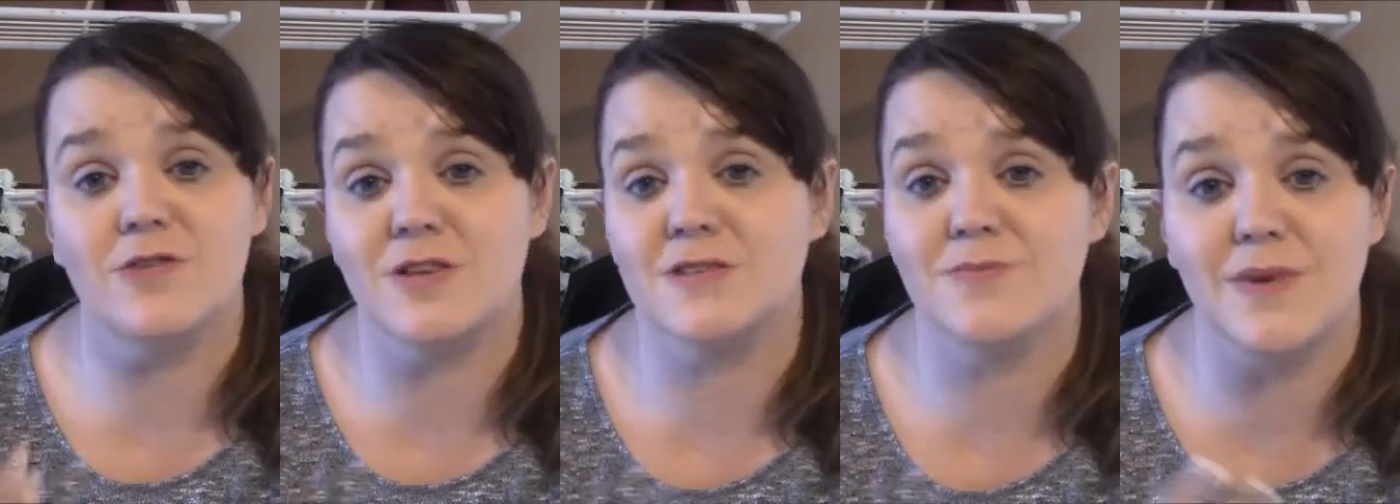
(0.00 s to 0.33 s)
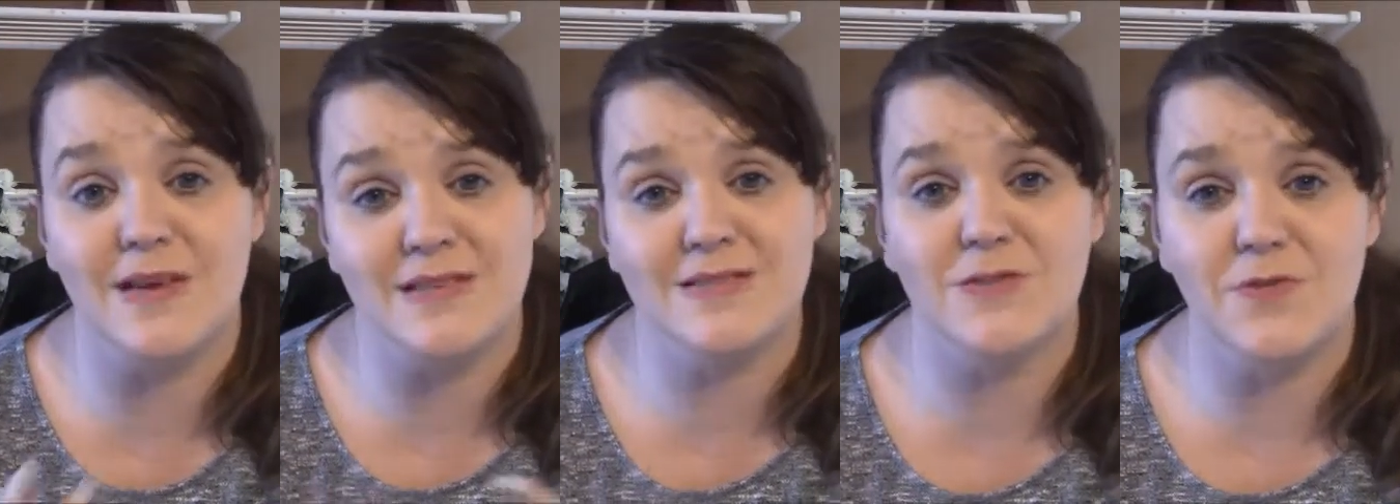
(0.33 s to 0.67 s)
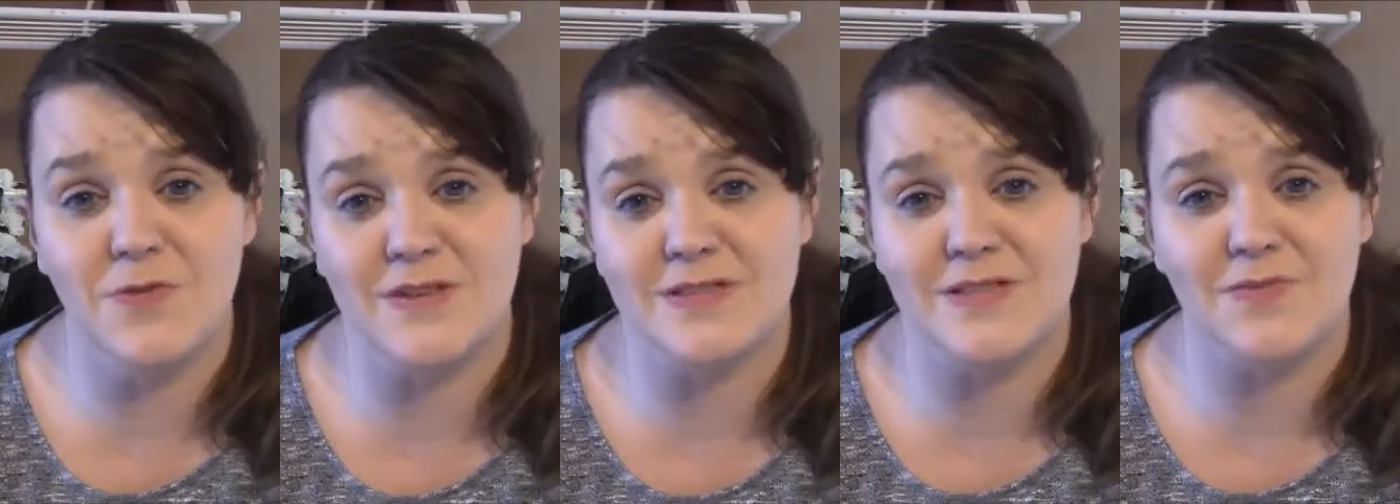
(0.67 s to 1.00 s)
just because their
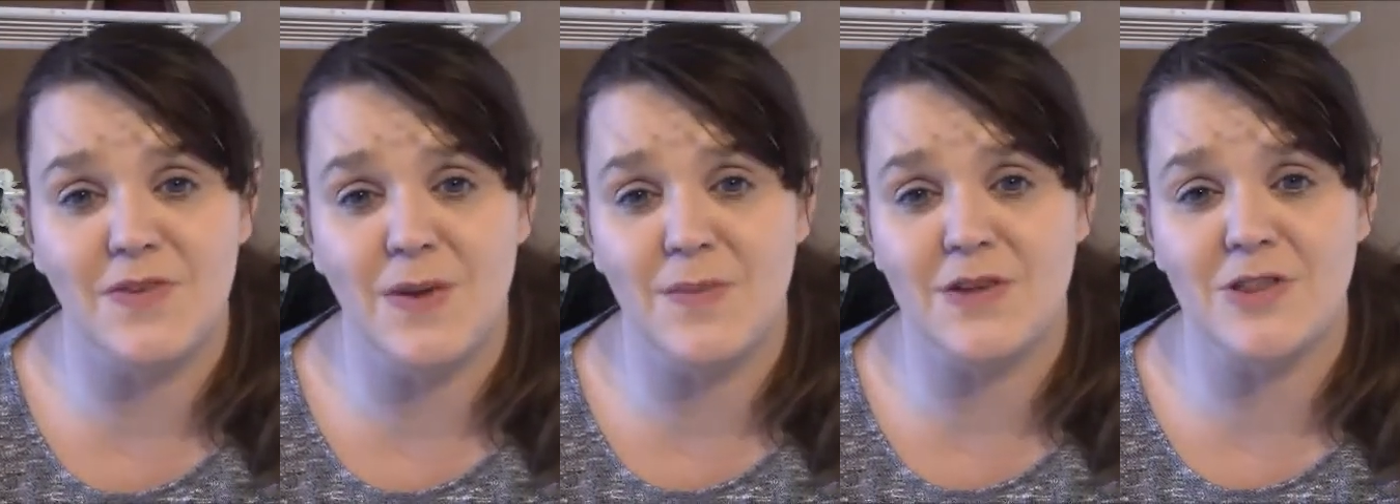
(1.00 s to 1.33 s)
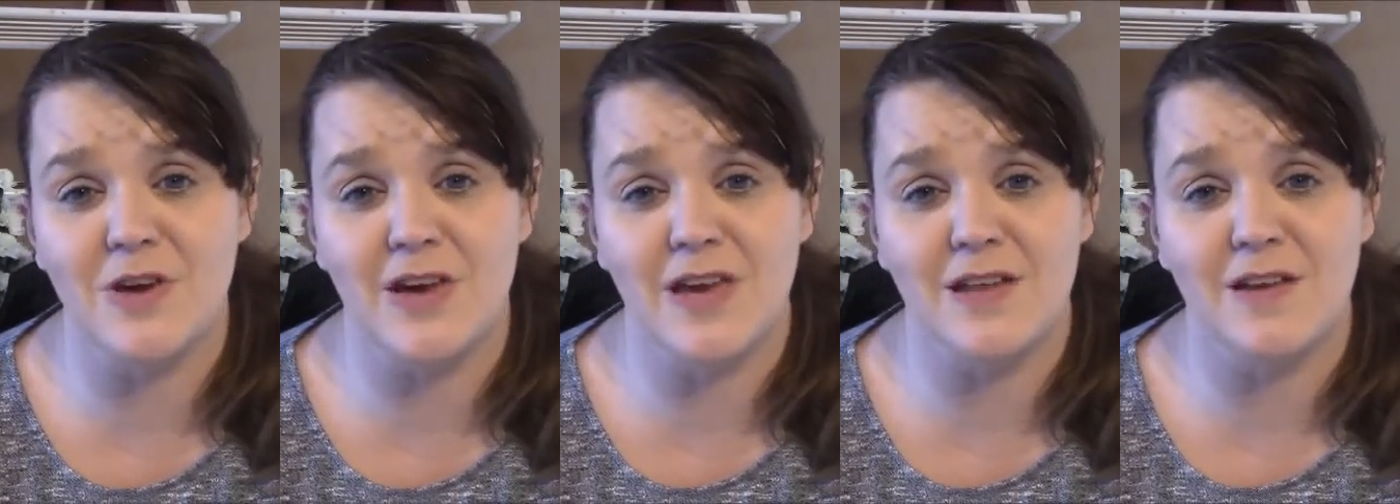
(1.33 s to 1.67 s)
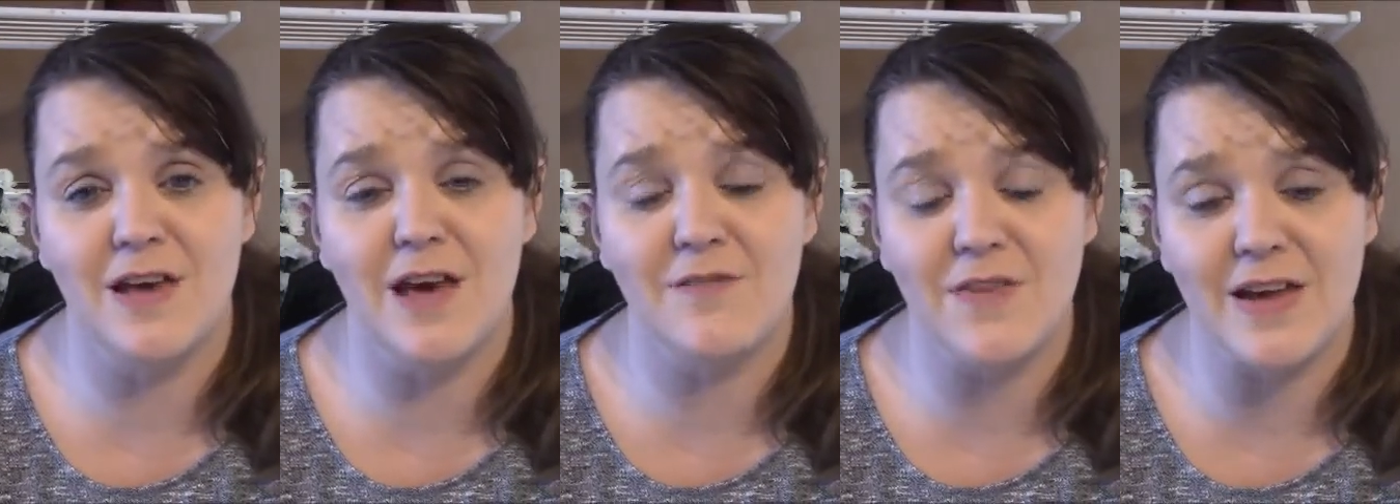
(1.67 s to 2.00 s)
friends and family took
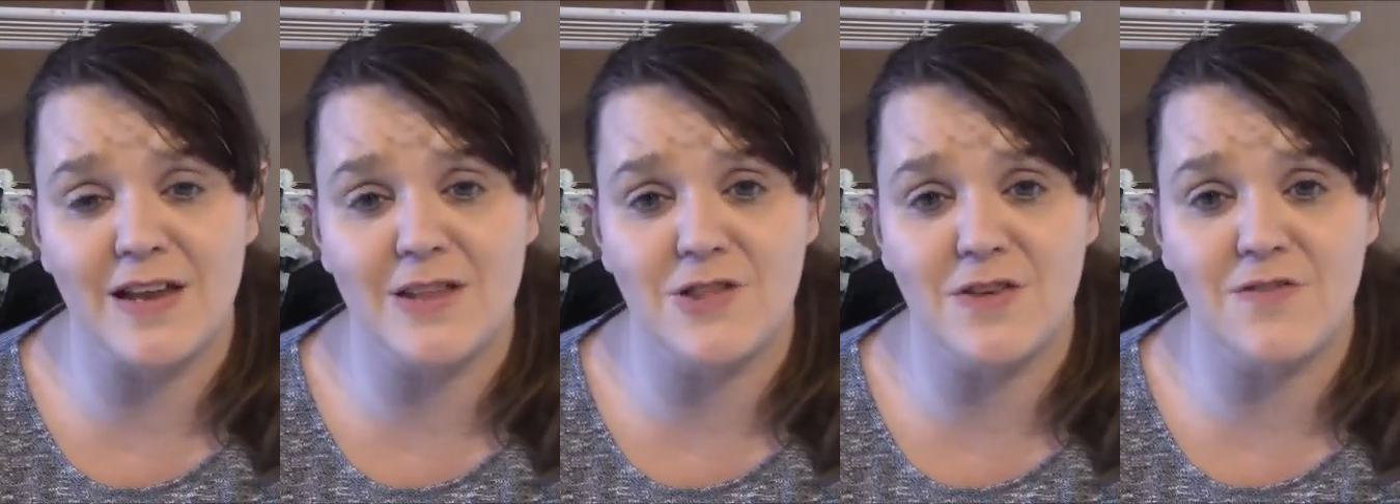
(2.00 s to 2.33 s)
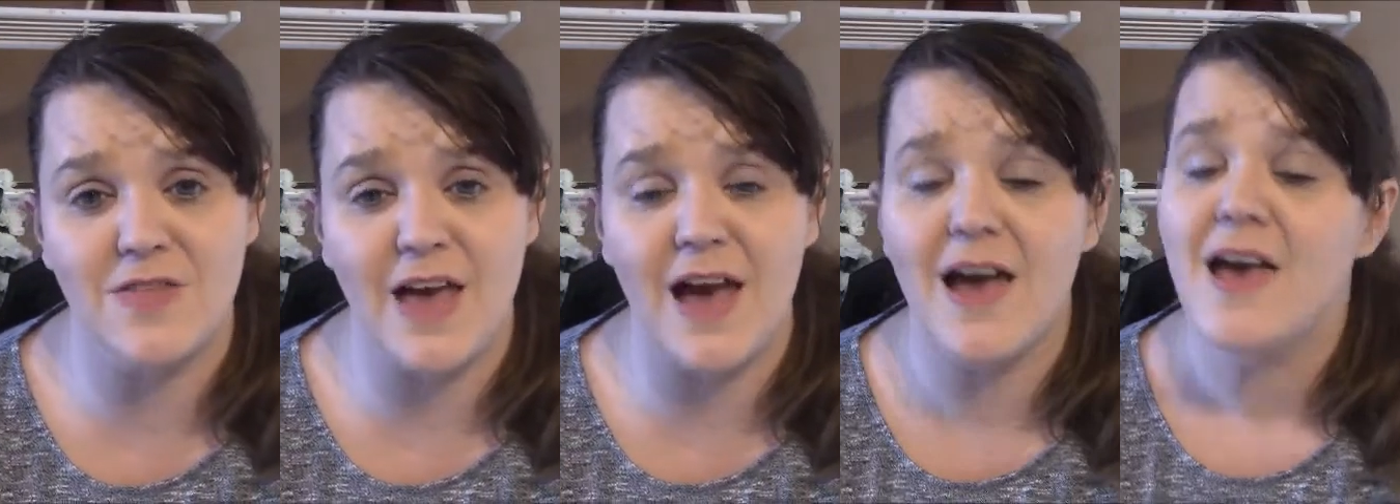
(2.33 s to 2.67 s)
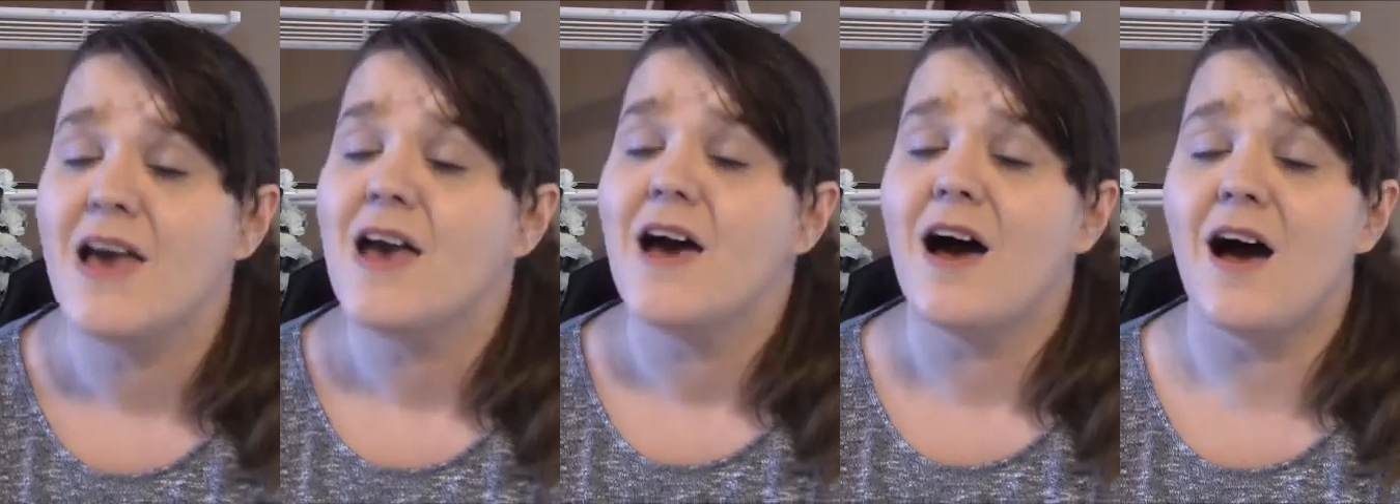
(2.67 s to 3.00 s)
advantage of
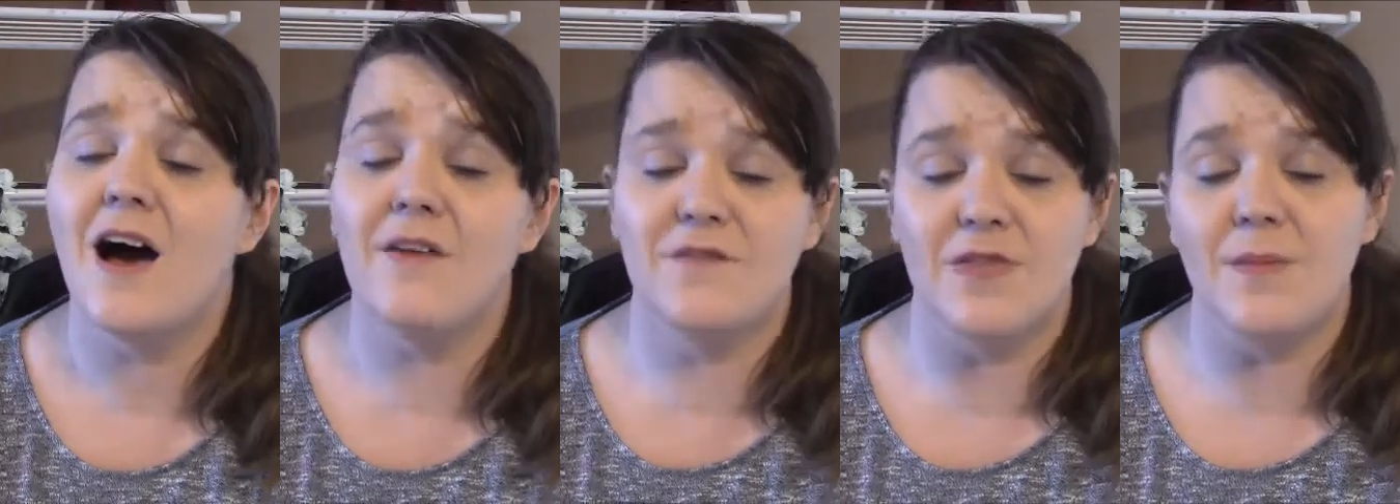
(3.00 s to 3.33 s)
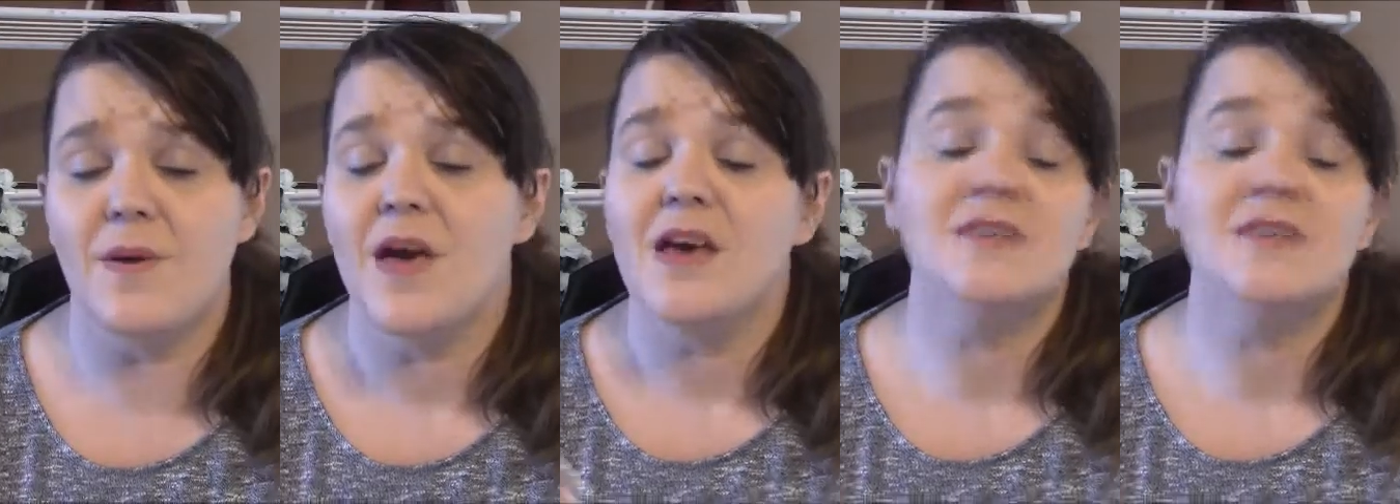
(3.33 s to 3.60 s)
them.